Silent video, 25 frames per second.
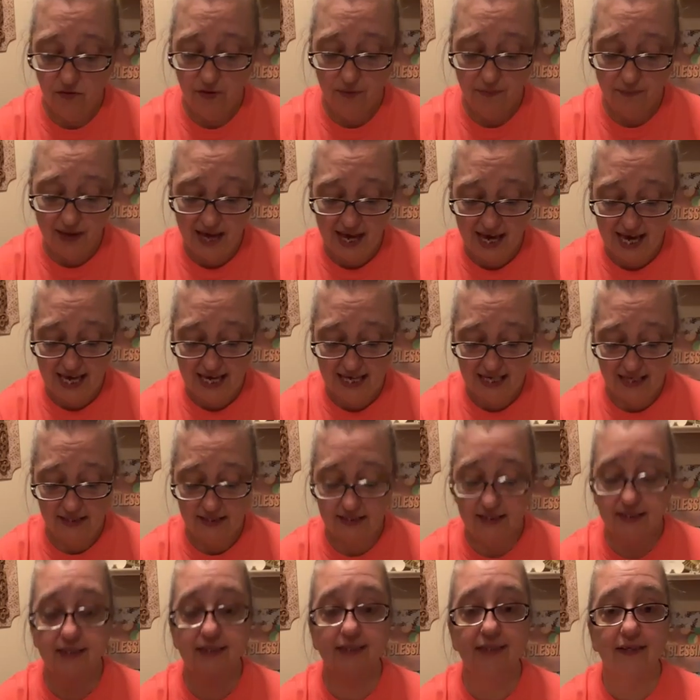it with
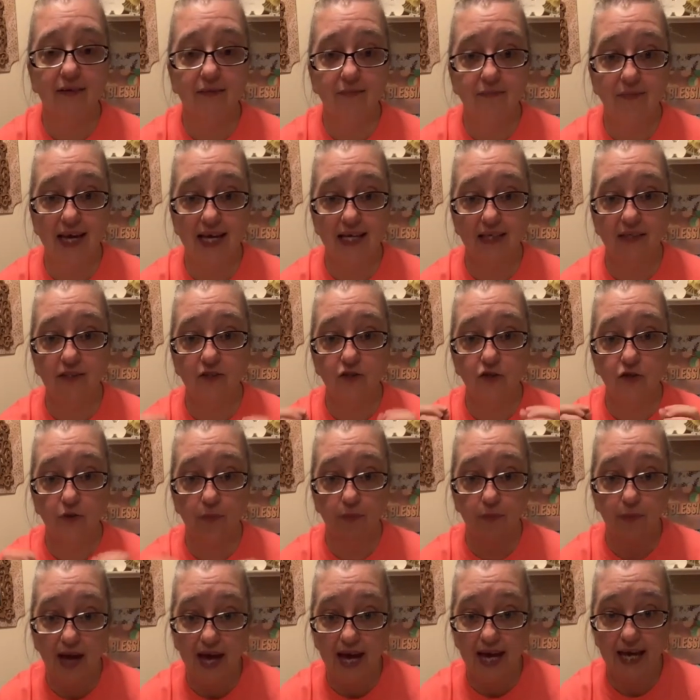paste makes
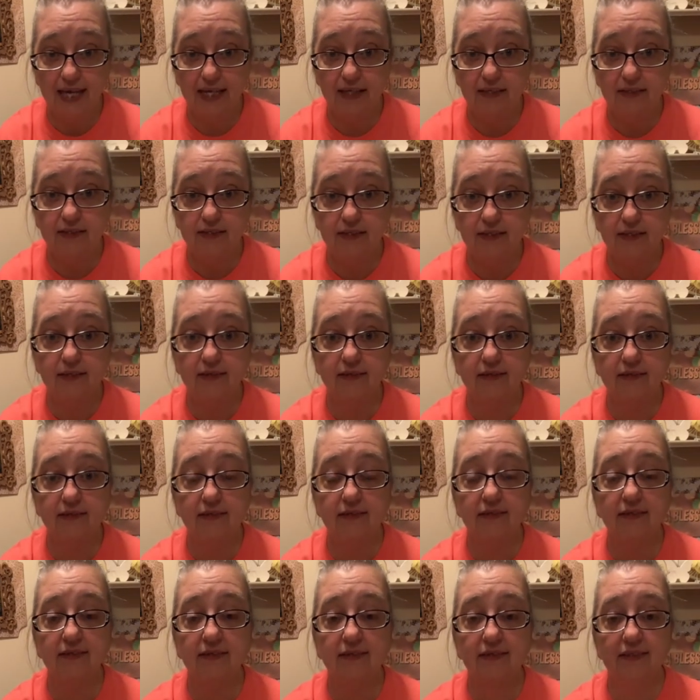your paint
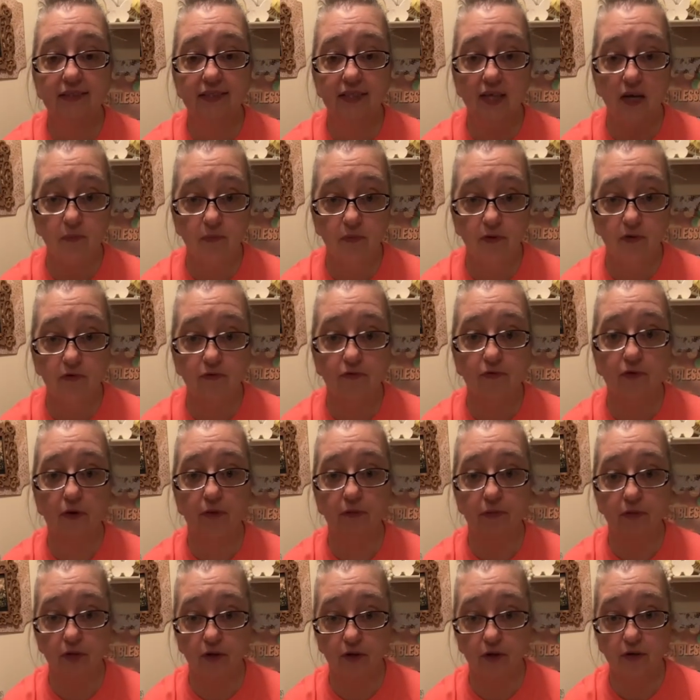separate
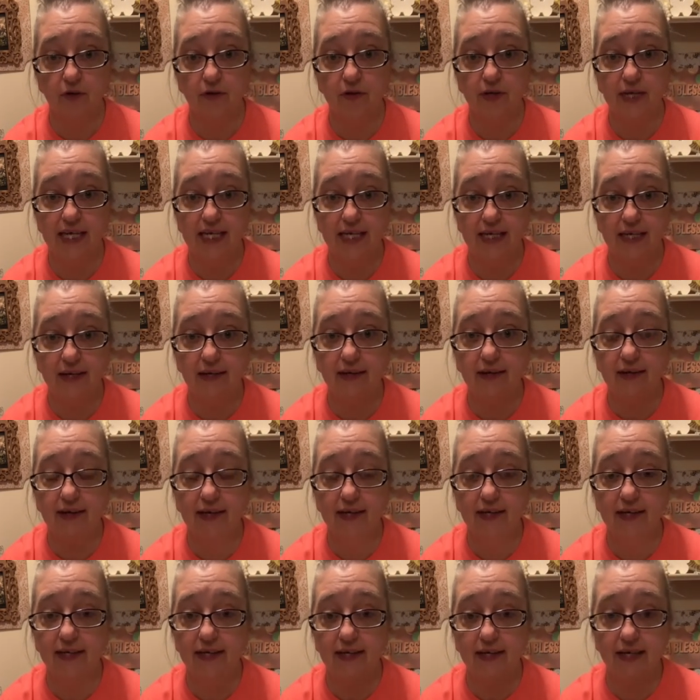from your ink
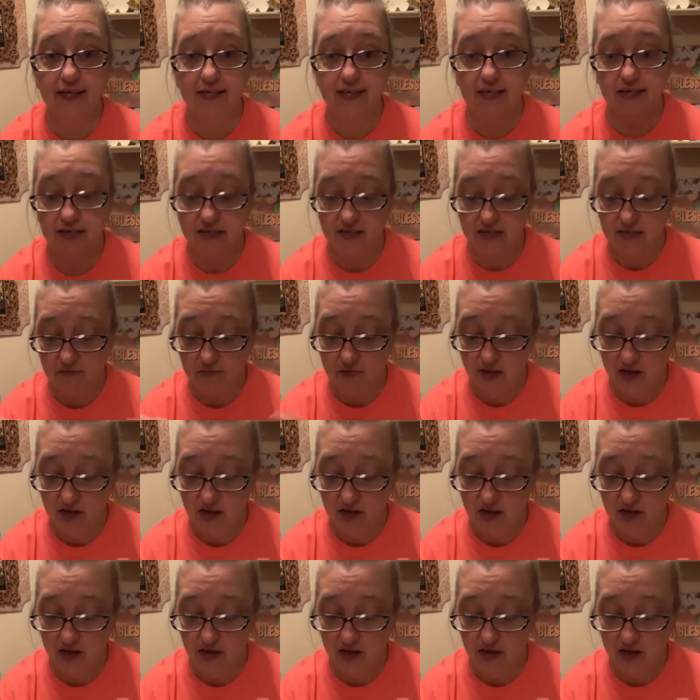and it doesn't